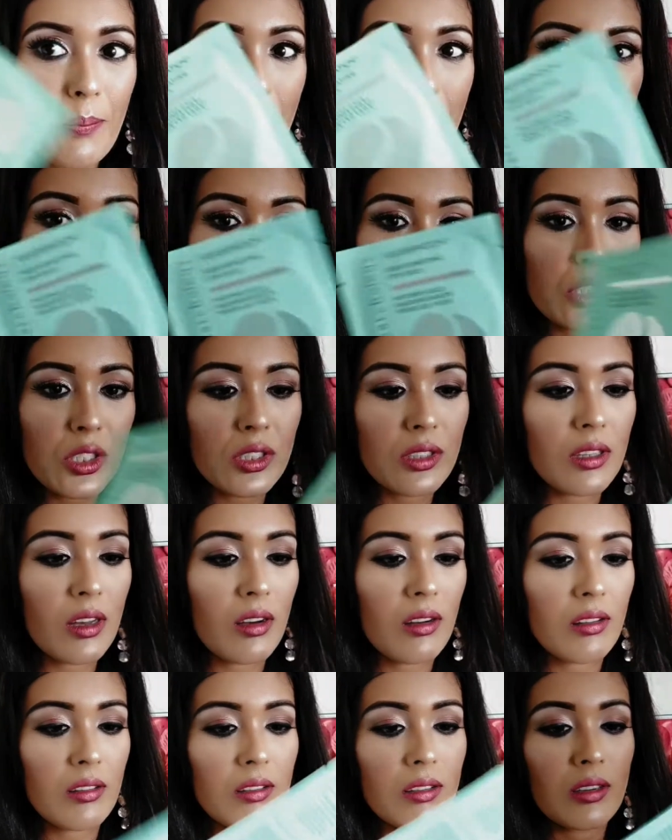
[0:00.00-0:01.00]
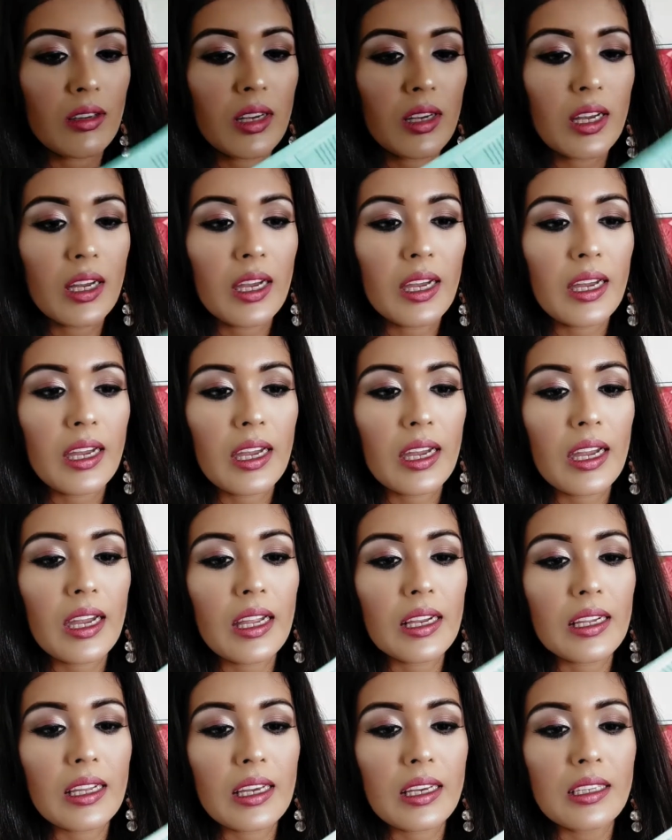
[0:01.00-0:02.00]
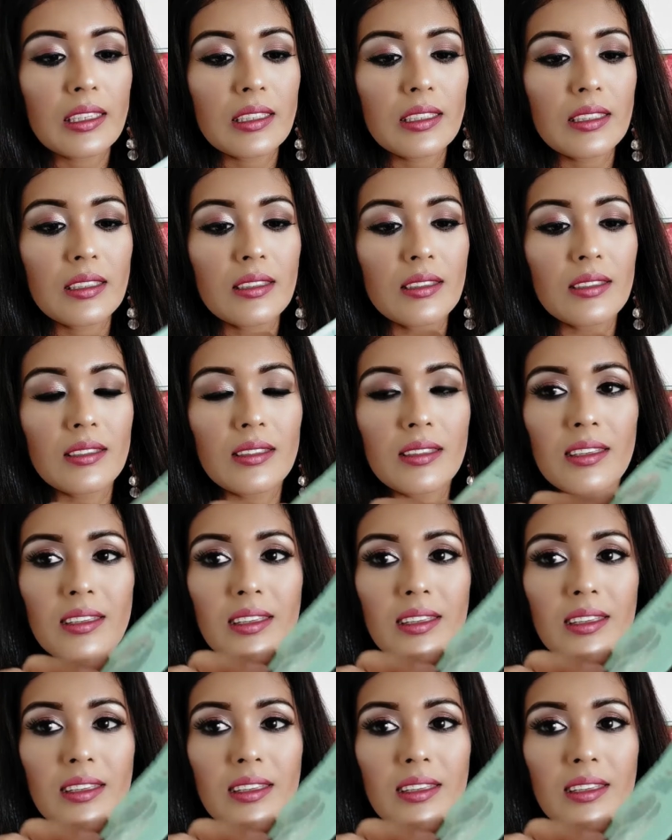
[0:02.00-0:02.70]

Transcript: patch, so it is